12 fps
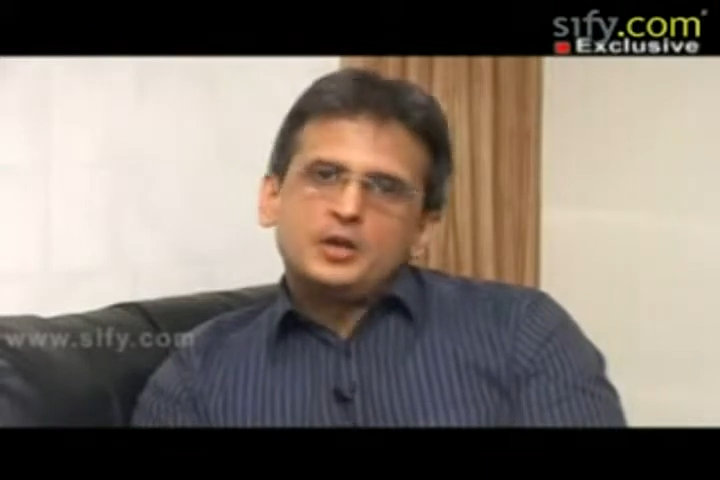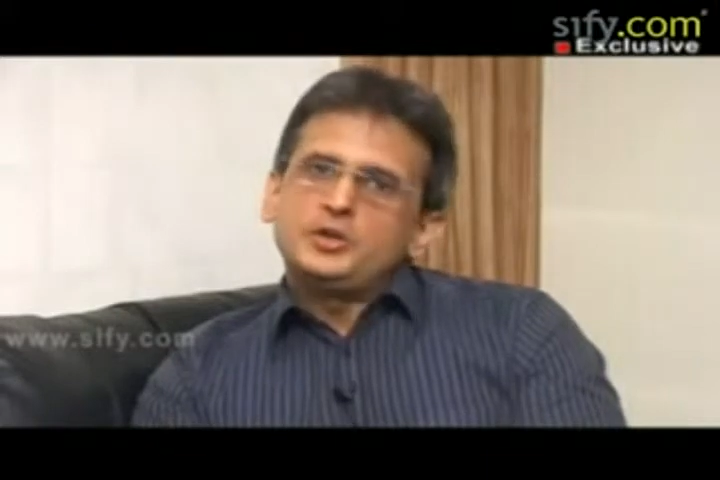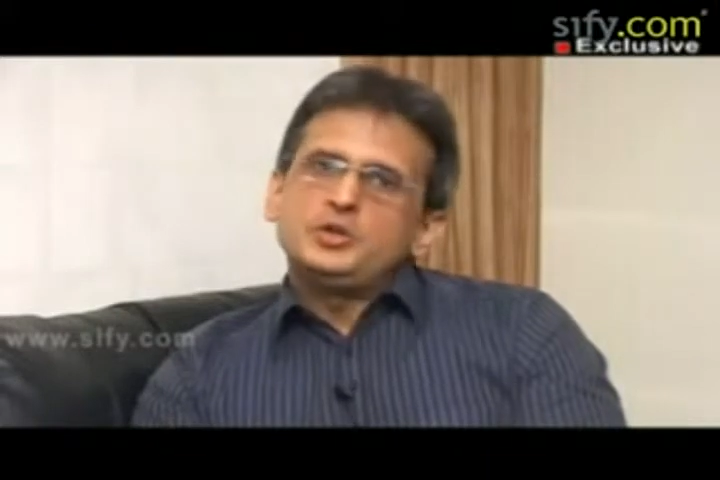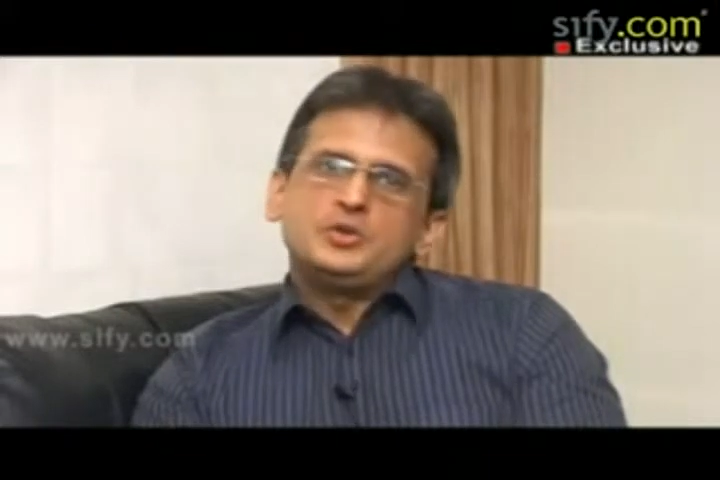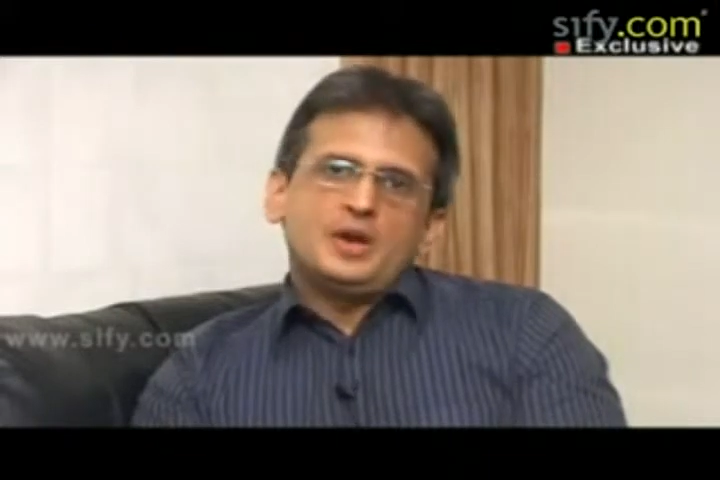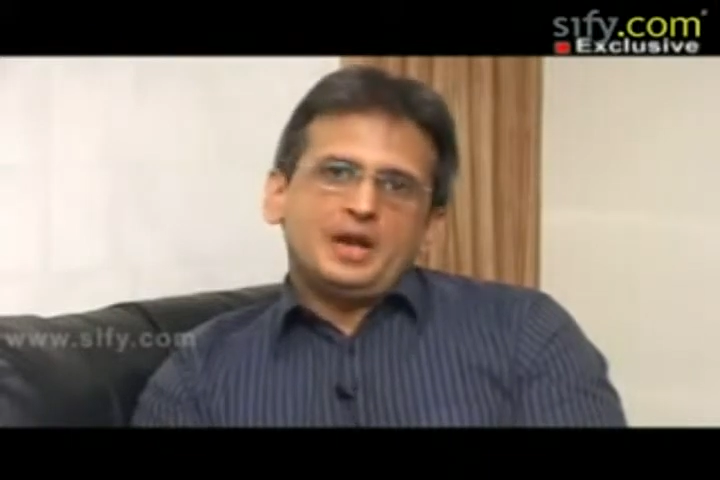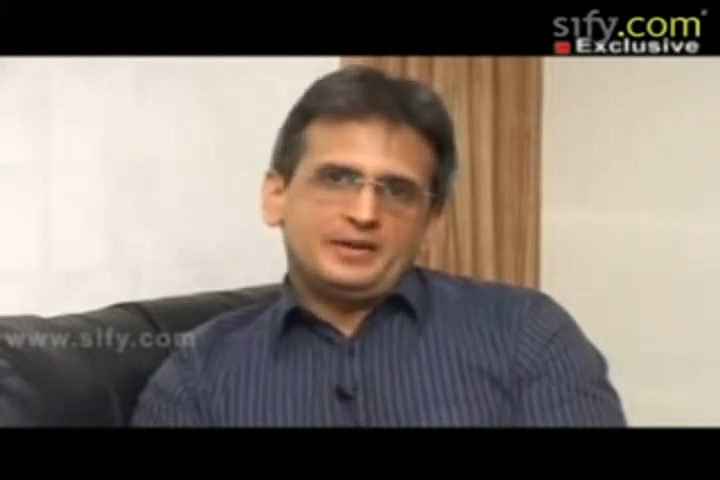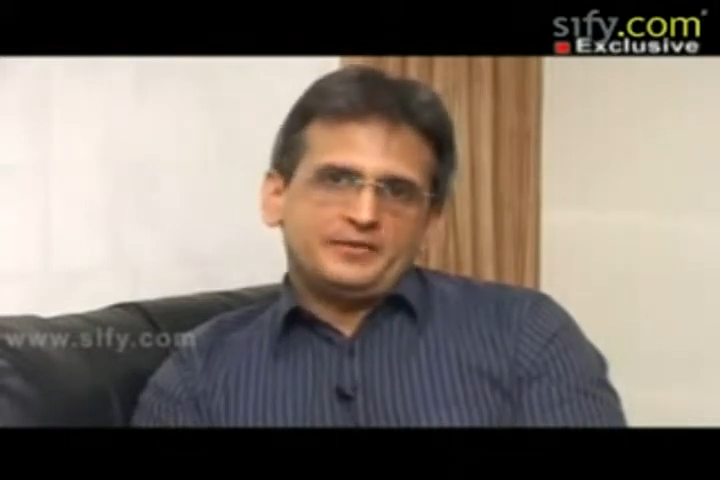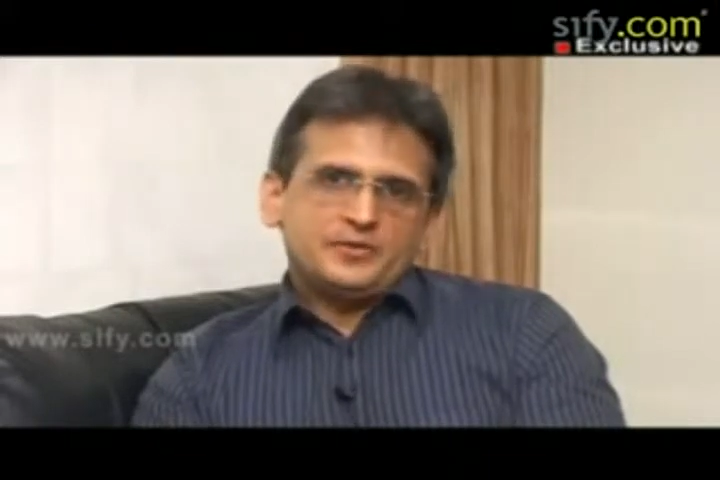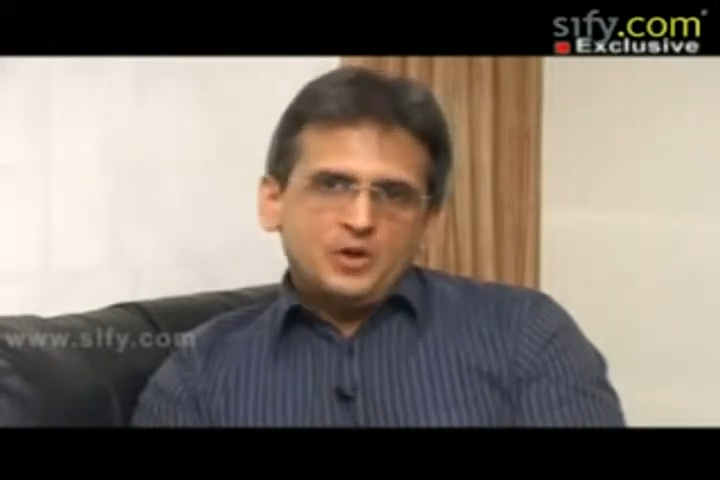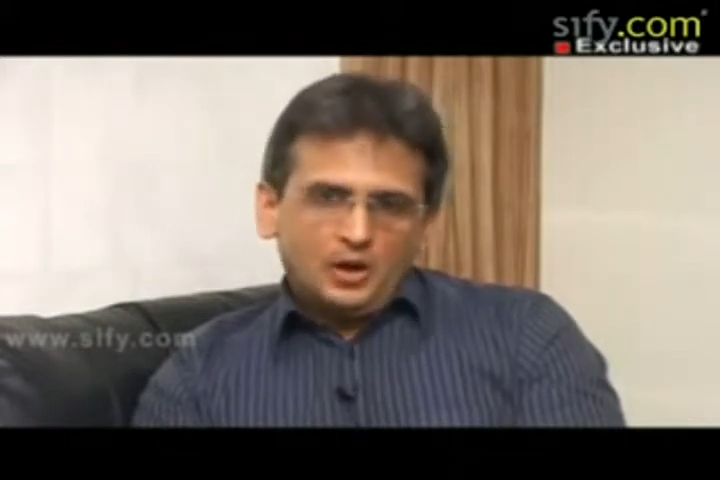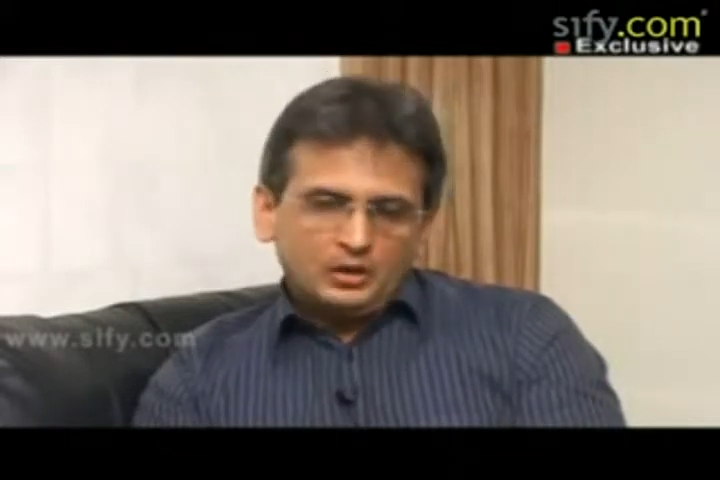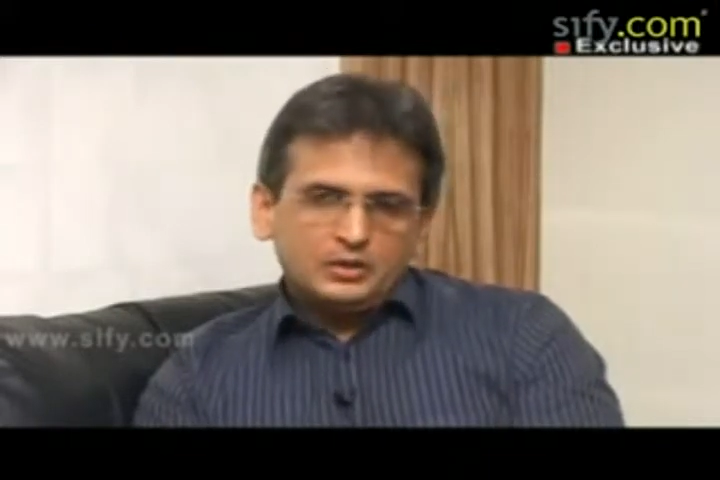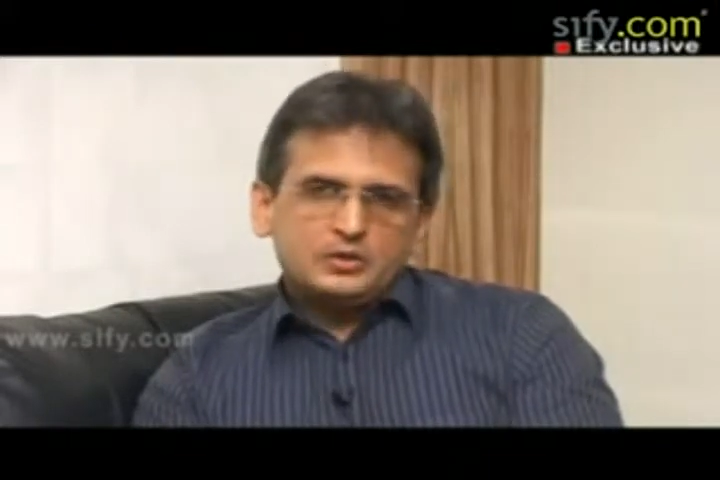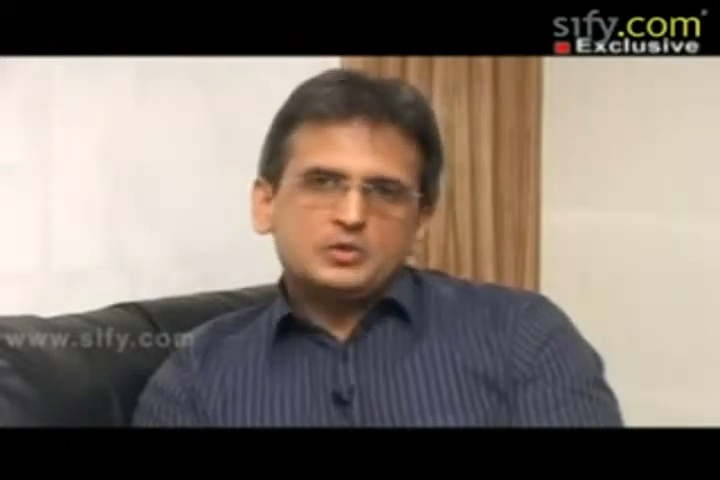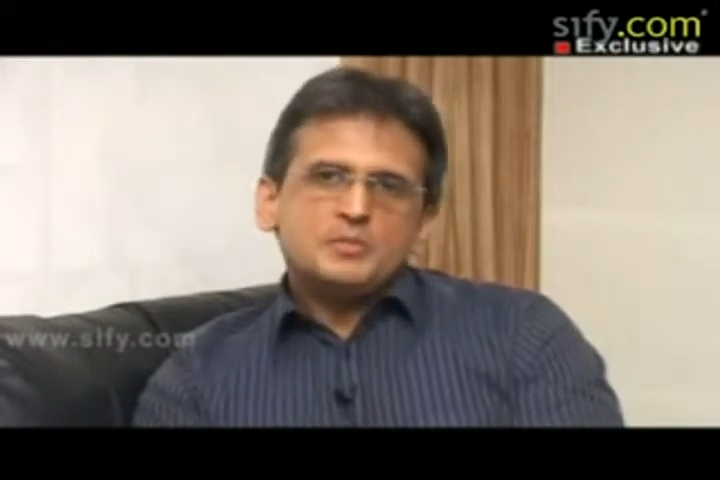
You have got